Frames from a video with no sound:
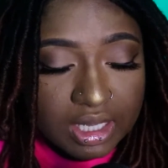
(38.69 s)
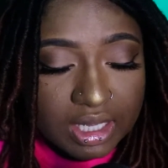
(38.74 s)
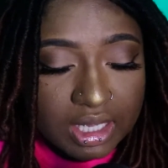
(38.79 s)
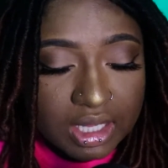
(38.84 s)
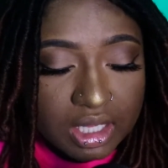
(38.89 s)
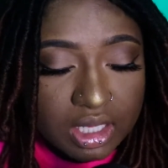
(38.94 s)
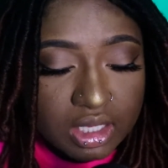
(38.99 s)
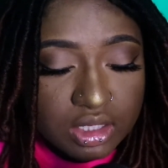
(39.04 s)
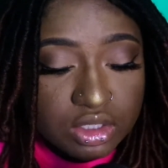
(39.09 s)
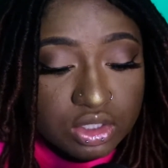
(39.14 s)

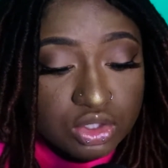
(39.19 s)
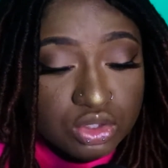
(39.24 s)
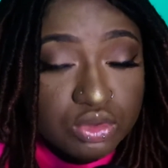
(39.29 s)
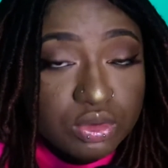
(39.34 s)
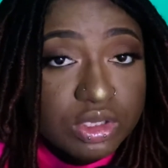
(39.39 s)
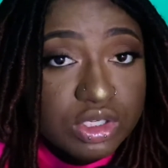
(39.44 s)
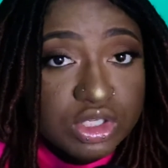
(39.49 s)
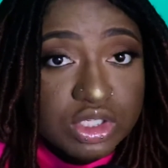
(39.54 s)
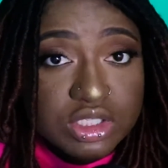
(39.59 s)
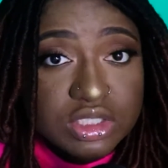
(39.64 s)
and
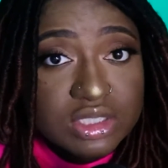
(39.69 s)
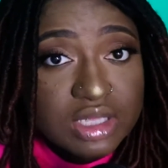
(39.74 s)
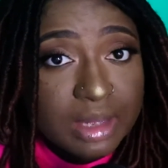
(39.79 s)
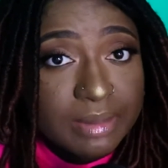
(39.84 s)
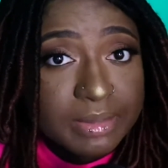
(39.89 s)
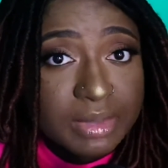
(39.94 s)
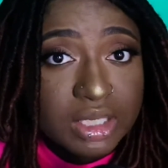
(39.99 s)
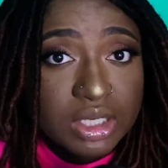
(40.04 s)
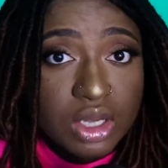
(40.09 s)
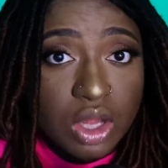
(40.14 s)
you can just
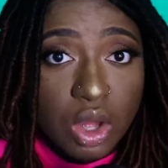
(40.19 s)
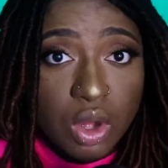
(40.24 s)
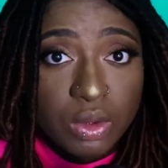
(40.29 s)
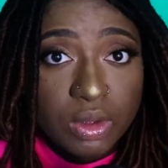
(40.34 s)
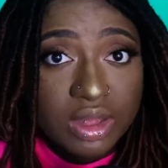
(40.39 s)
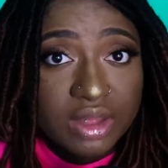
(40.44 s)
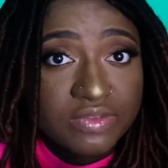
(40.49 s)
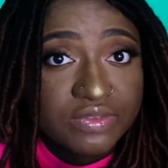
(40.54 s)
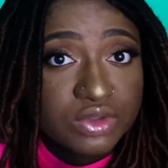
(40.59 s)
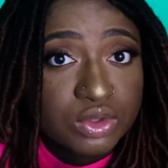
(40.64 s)
let me
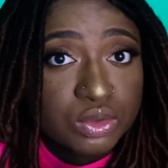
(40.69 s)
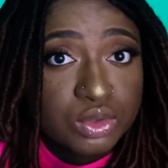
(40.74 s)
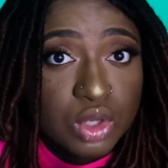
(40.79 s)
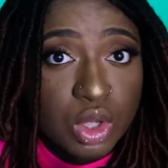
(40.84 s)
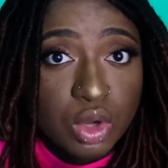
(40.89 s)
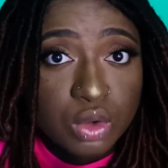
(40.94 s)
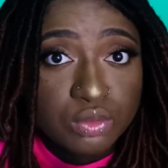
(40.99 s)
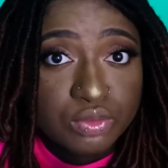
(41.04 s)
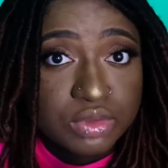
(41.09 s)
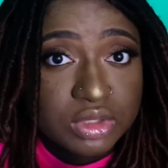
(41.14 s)
know if you
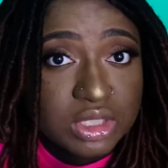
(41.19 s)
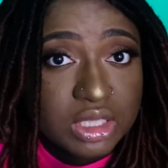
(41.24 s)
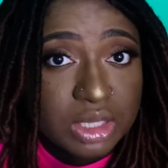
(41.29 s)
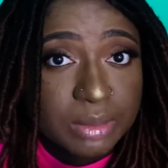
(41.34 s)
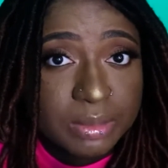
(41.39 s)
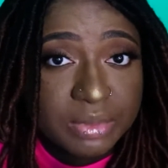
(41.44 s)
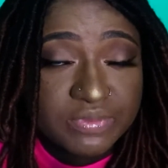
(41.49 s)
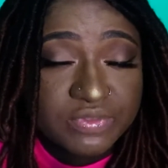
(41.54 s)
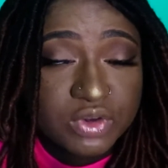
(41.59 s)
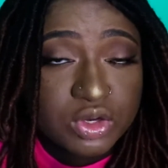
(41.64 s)
don't
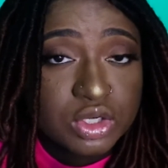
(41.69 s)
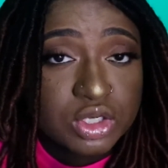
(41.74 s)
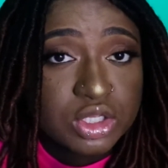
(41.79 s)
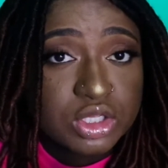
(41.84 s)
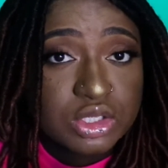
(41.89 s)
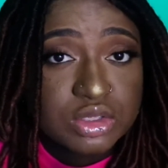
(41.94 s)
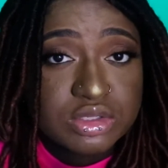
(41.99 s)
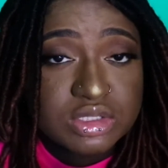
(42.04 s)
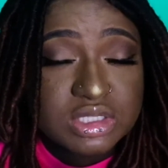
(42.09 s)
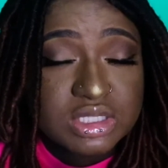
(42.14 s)
really prefer to
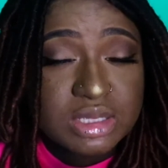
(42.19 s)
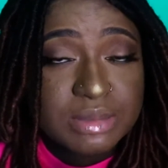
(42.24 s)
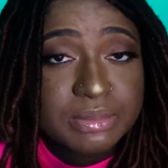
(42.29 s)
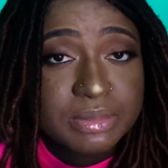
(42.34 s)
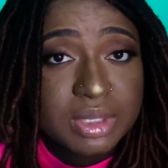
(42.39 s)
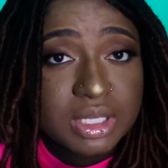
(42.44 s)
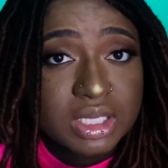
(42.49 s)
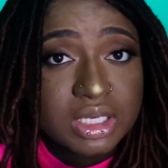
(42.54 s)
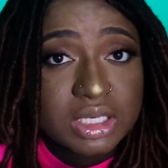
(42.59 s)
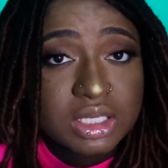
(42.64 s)
use them,
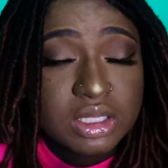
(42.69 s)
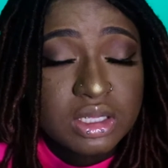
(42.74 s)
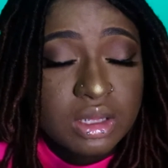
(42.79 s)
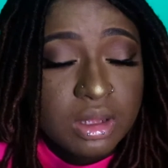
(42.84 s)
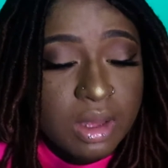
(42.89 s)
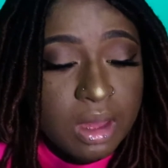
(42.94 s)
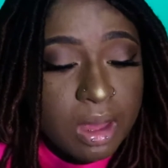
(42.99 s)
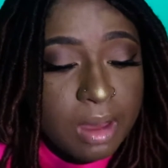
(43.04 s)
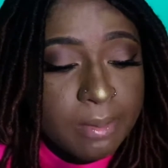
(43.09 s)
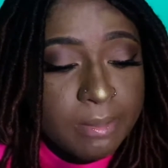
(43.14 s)
but
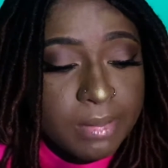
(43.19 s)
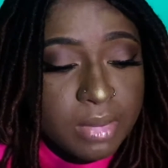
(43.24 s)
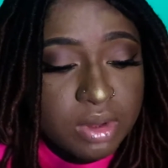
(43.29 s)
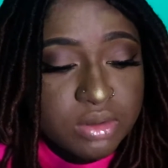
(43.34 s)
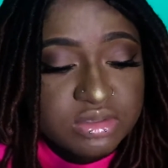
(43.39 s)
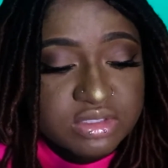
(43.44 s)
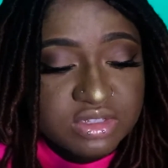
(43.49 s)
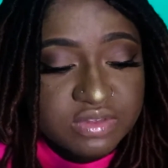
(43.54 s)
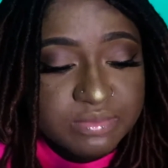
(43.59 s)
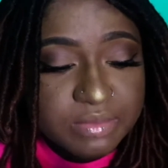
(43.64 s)

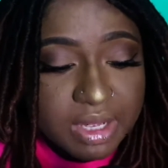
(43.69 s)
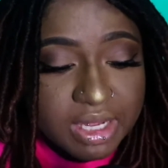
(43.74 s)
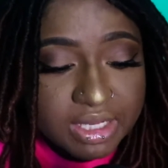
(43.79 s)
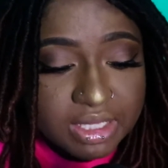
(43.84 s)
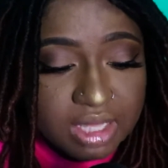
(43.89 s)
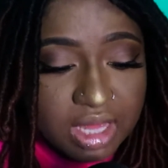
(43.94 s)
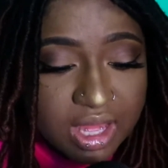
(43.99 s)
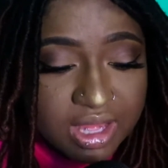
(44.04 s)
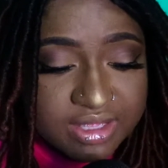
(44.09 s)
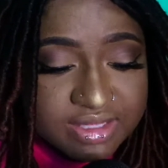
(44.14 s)
most of my
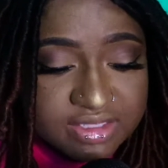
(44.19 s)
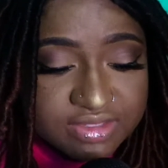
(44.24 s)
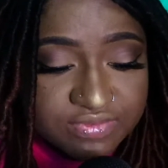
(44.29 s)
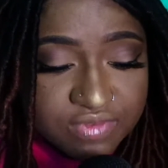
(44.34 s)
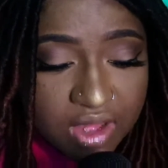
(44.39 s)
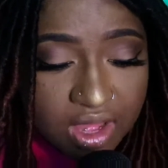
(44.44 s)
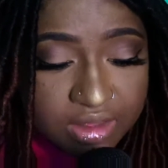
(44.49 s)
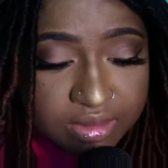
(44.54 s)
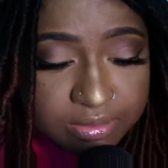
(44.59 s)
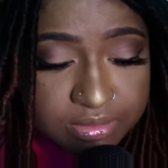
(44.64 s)
clients
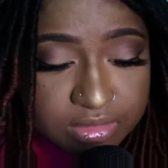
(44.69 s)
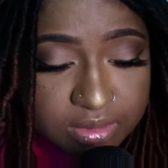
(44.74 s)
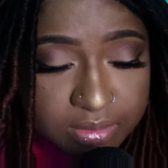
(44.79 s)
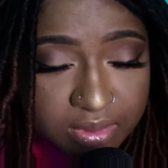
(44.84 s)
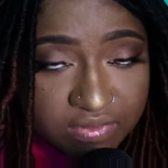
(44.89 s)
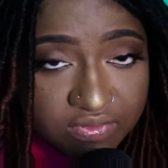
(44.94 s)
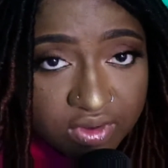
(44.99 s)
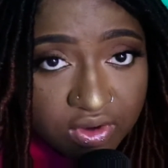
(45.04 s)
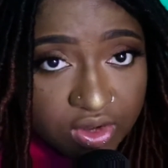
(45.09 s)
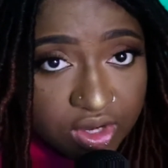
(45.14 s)
find them to
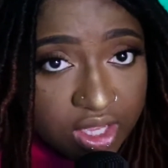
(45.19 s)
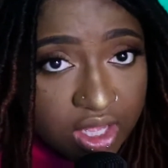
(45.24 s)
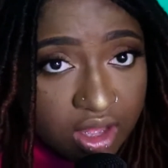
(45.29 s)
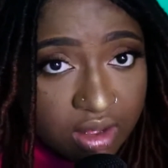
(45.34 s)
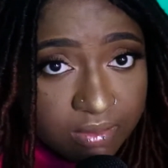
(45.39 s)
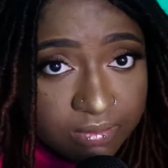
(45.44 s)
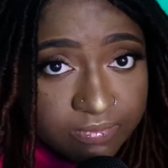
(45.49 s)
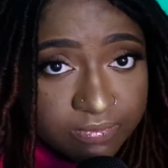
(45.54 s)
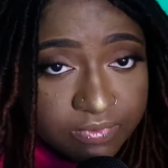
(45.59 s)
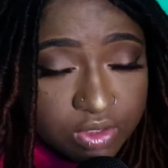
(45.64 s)
be very
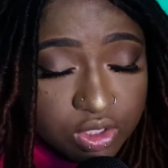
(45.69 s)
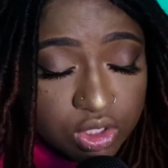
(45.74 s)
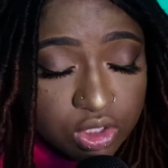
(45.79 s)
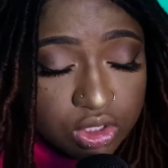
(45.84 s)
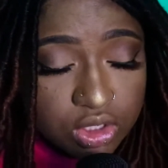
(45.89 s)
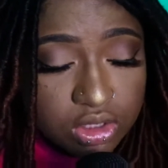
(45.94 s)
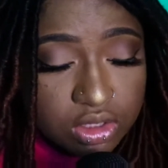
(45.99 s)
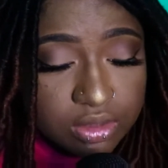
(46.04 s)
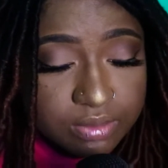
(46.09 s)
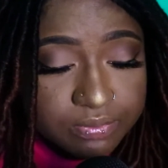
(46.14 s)

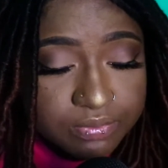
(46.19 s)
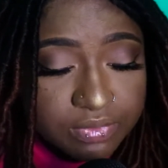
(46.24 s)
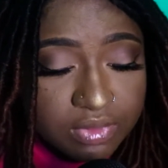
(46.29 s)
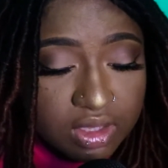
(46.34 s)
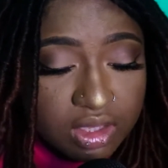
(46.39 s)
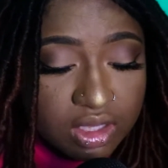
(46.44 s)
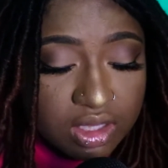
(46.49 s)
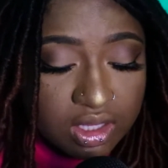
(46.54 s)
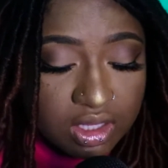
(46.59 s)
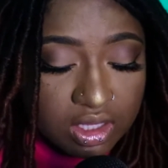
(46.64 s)
helpful.
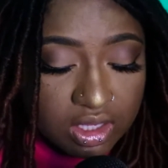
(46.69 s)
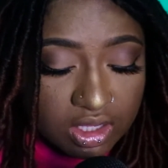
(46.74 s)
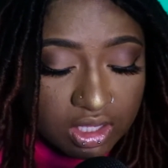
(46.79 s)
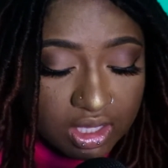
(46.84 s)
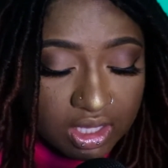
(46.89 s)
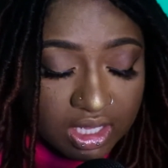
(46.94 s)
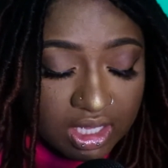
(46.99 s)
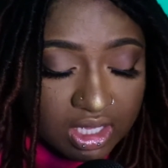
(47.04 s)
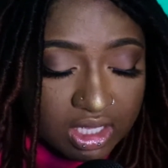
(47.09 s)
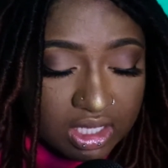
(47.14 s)

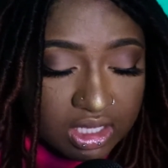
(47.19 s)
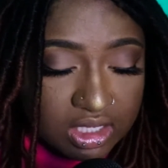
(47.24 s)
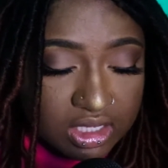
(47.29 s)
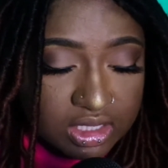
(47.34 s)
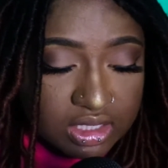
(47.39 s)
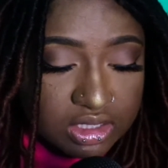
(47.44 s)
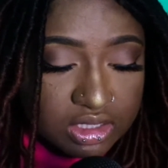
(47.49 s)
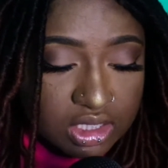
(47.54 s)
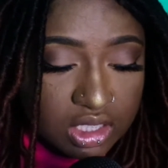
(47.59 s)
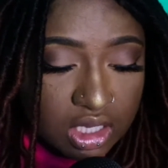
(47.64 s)
And